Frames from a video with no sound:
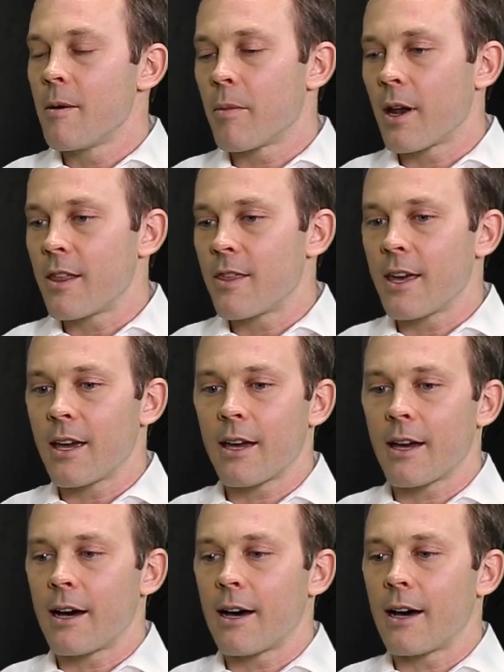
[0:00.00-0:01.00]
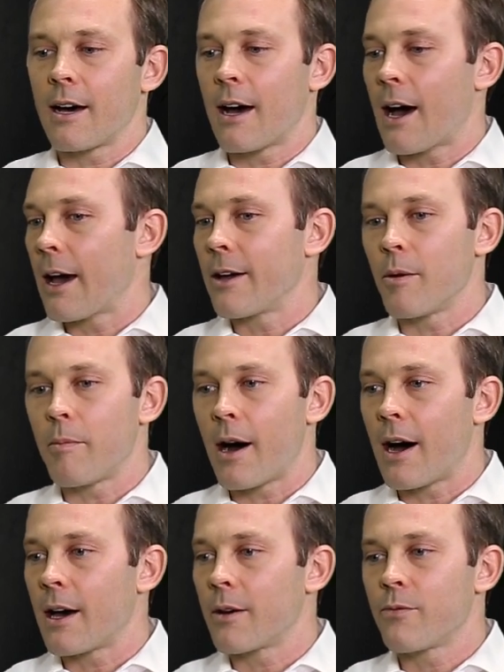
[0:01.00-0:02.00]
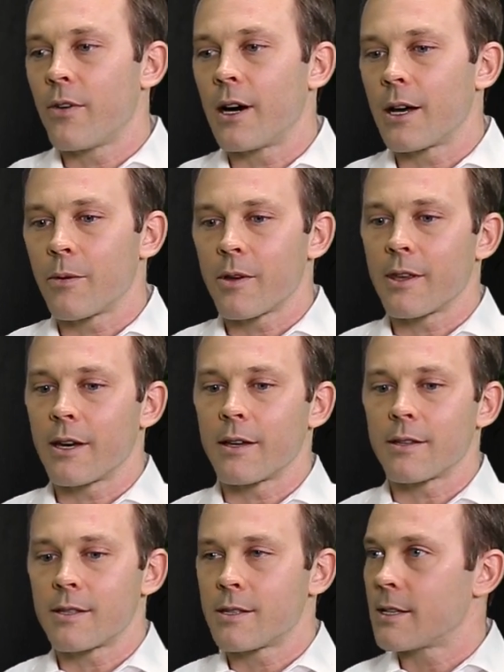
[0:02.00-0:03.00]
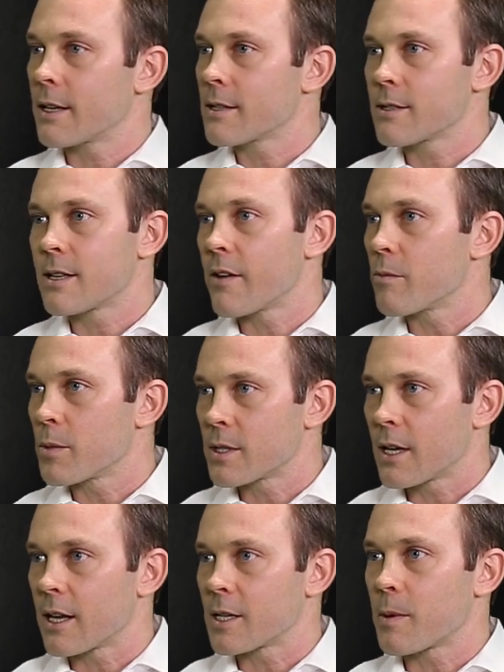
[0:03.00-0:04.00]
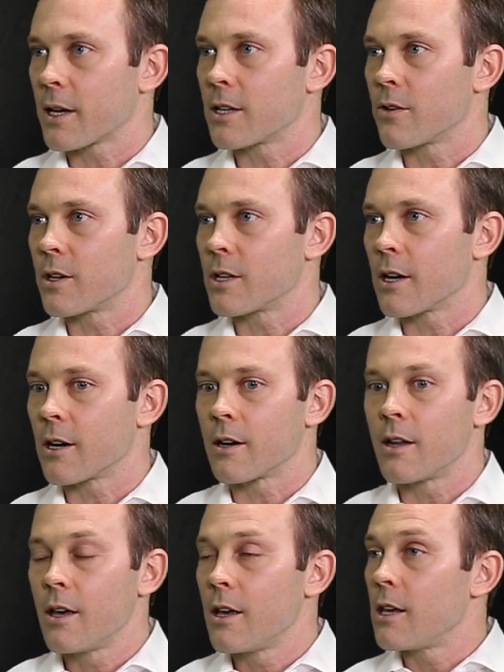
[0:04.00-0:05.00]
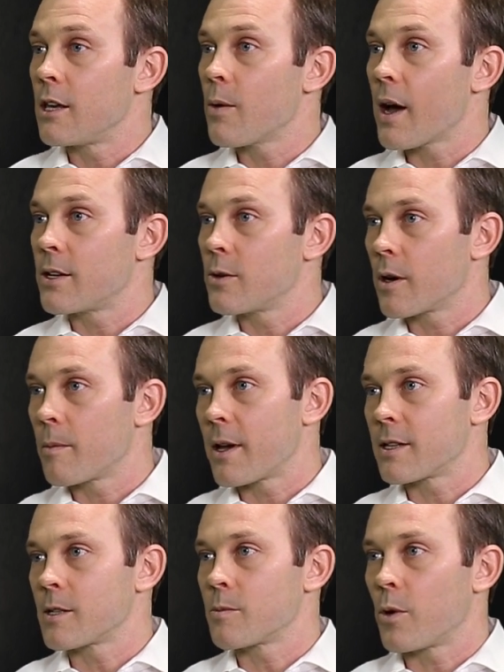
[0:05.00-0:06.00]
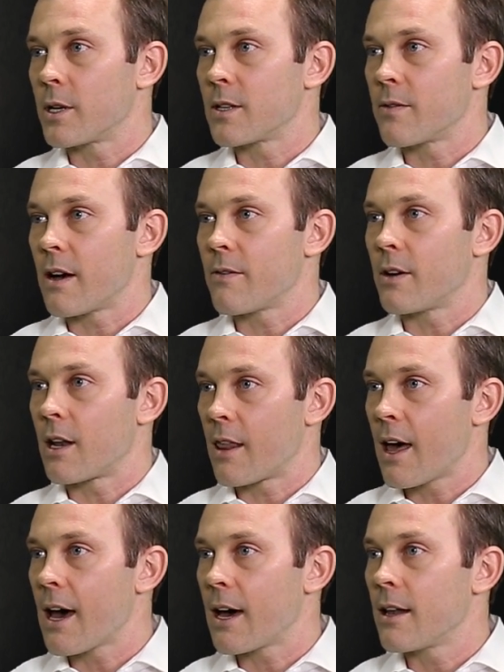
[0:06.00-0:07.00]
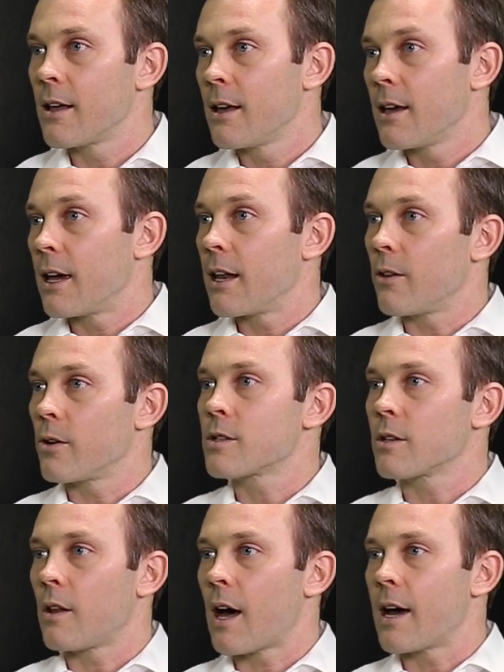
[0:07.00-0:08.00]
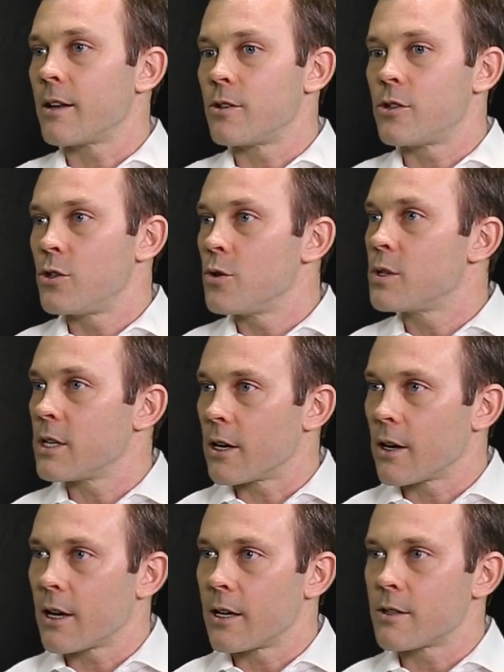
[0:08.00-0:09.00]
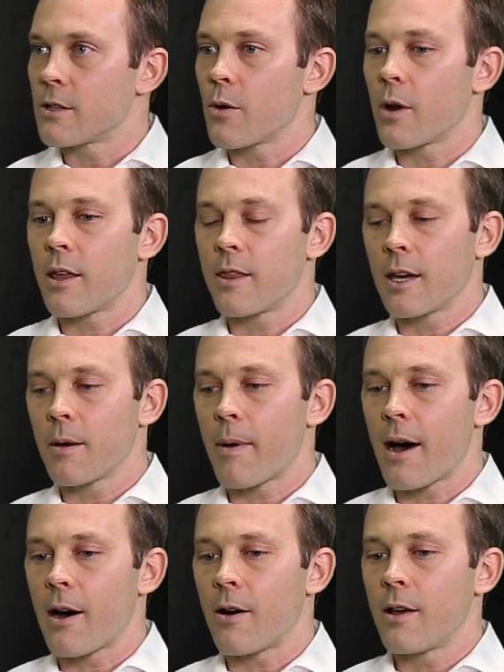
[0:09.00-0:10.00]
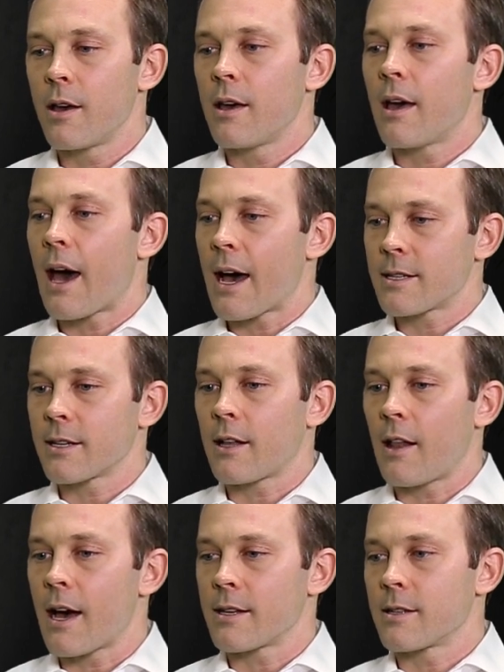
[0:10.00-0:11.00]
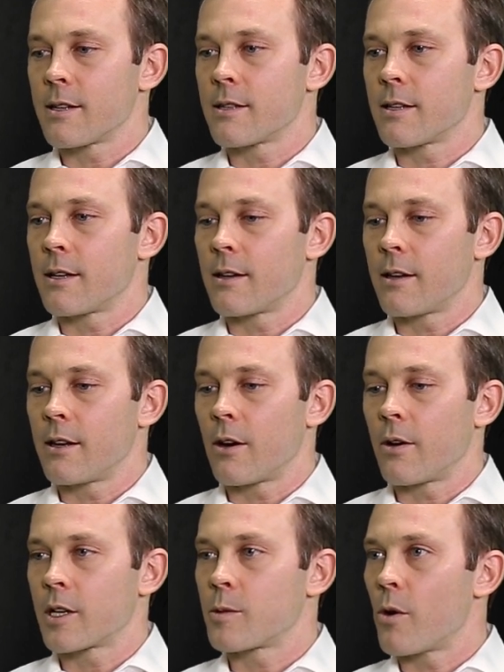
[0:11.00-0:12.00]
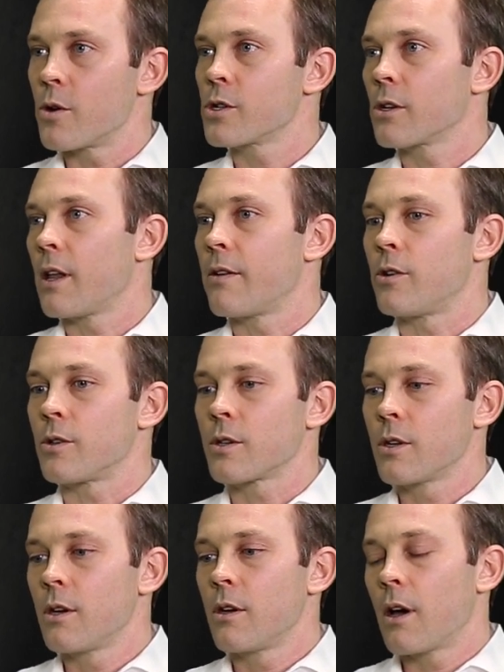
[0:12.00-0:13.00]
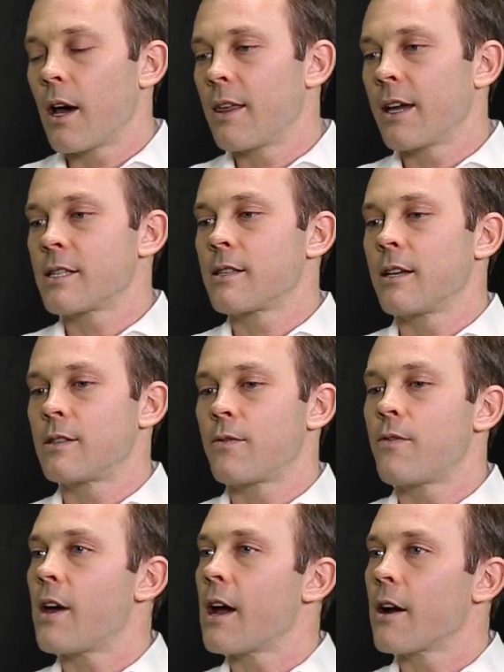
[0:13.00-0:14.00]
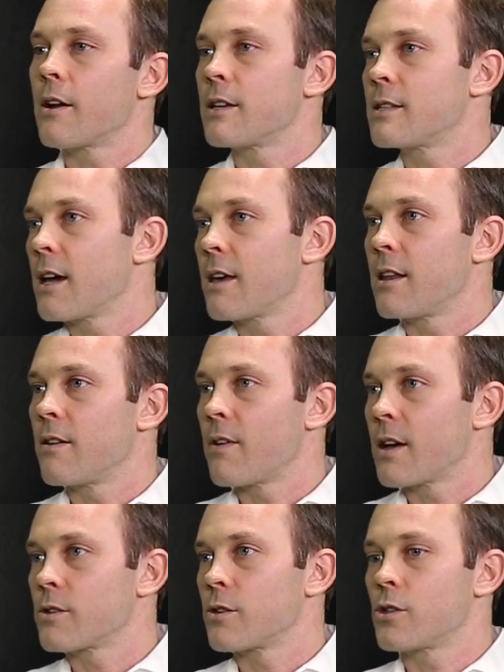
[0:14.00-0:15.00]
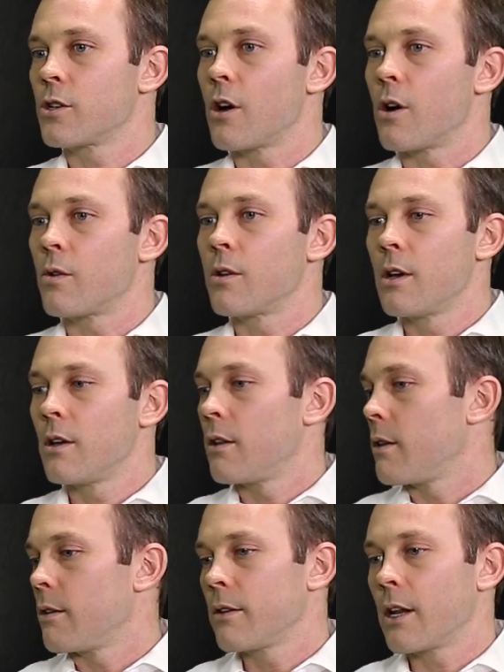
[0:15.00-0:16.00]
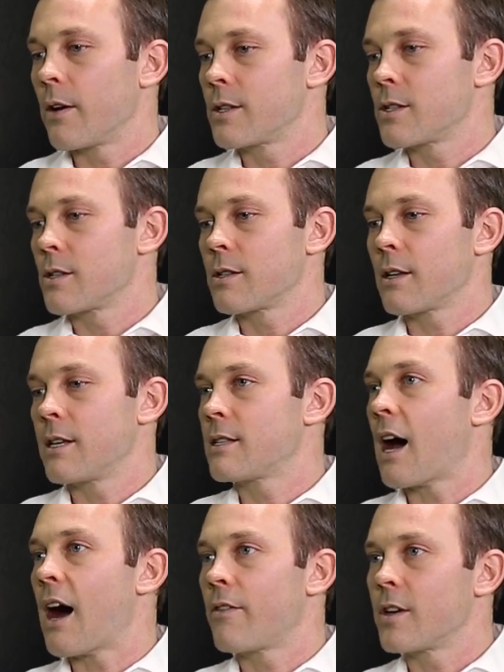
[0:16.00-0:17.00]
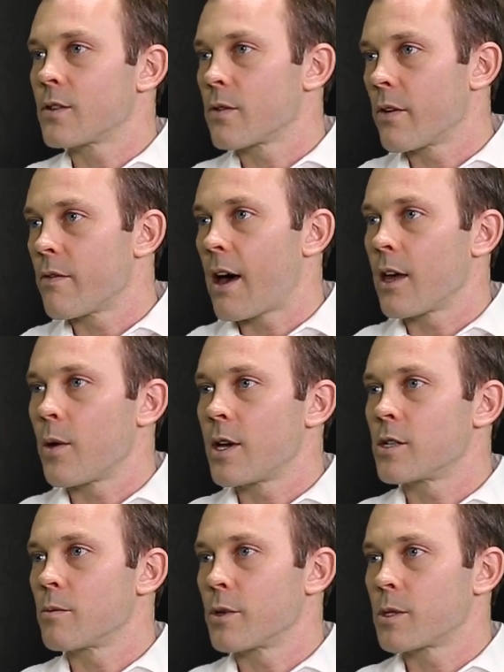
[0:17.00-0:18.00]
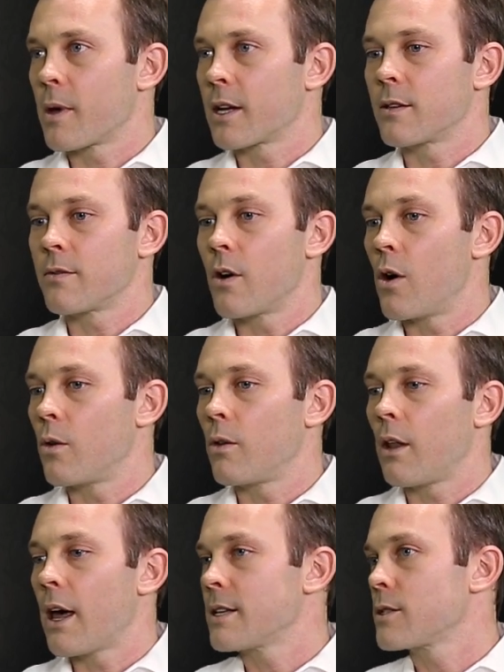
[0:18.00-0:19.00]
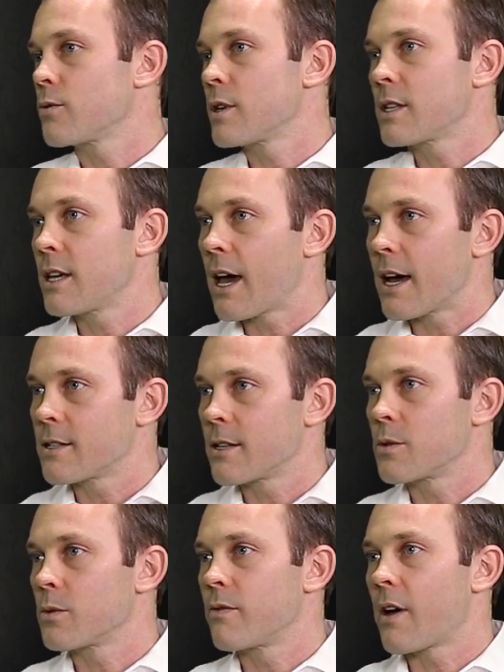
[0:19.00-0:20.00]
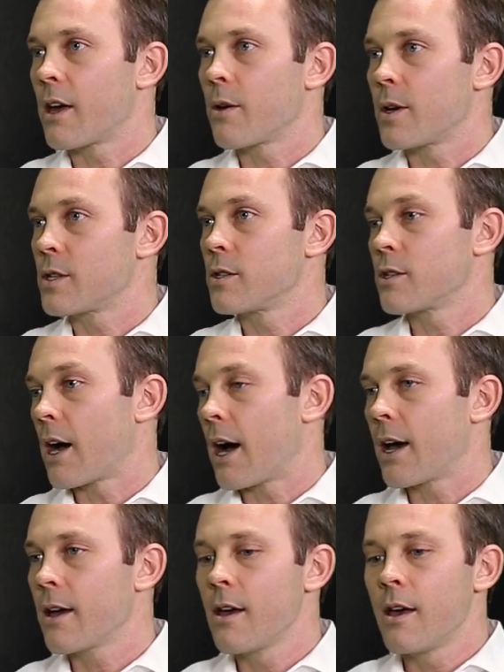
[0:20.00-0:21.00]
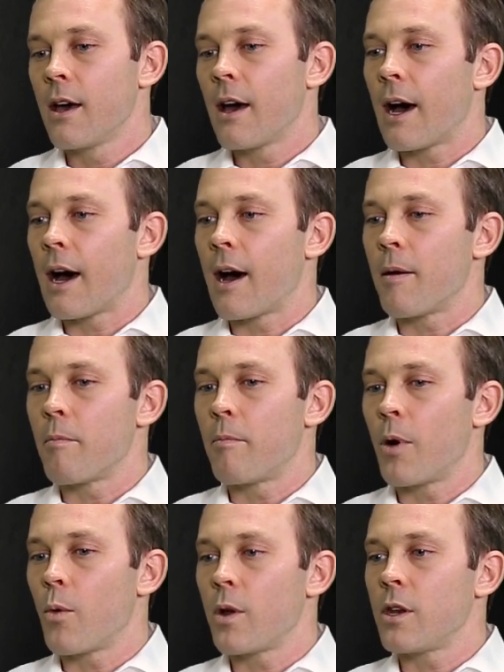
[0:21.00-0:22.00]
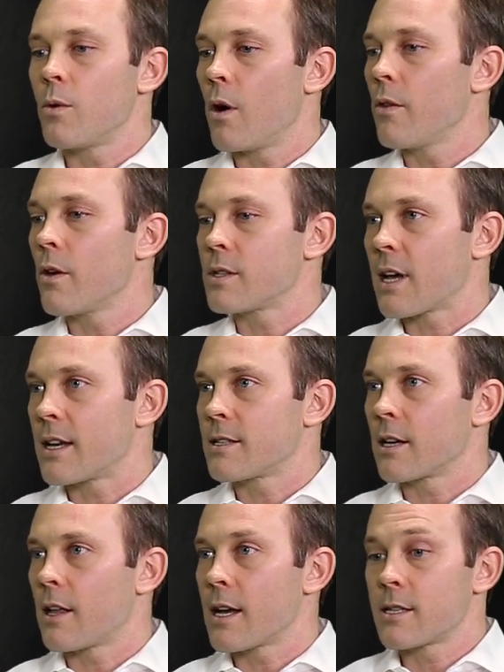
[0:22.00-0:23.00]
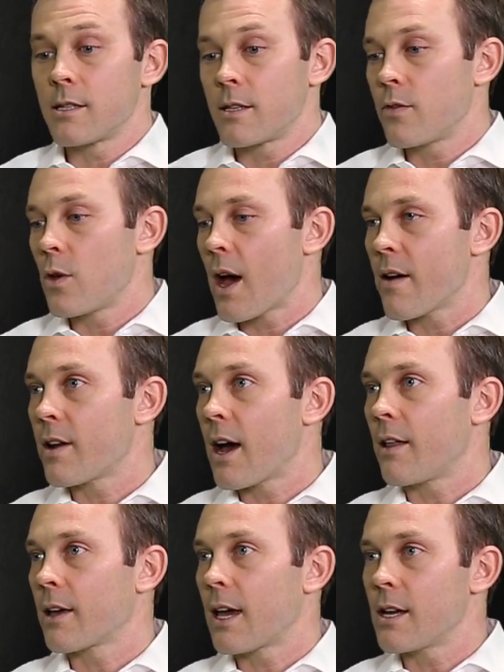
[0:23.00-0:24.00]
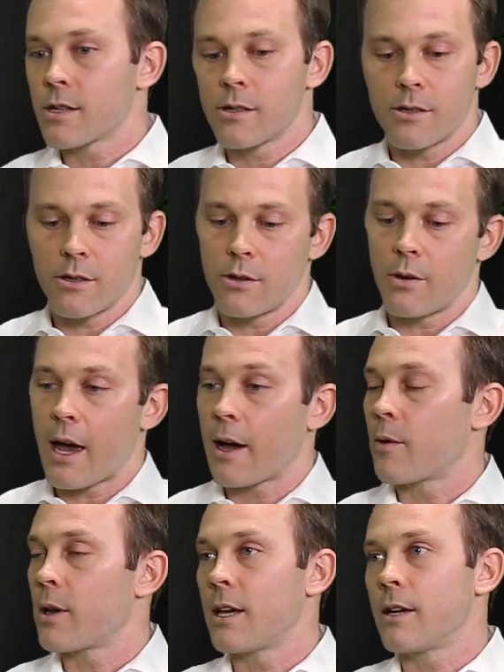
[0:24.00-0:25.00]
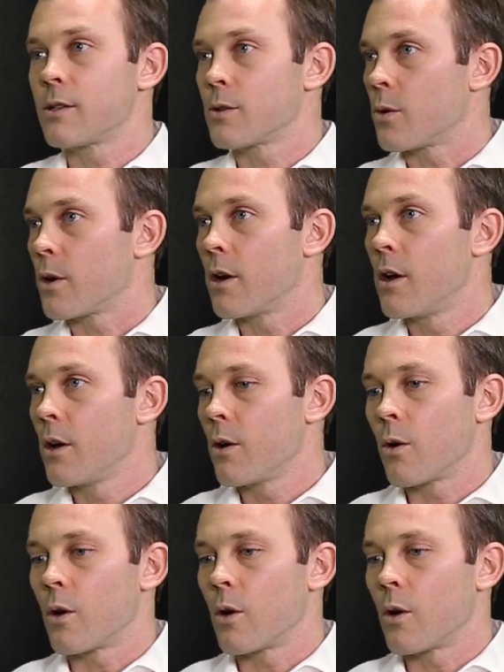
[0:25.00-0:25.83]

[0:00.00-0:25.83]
But I think a high yield bond fund with a 6-7% expected return, you add 200 basis points of alpha to that, and it looks a lot juicier. And so when I think about asset classes and exposure levels, I think it's fair to say that investors should own, it's obvious from a valuation perspective, own less risky assets when valuations are high. But when you own those asset classes, if you have an allocation to equities or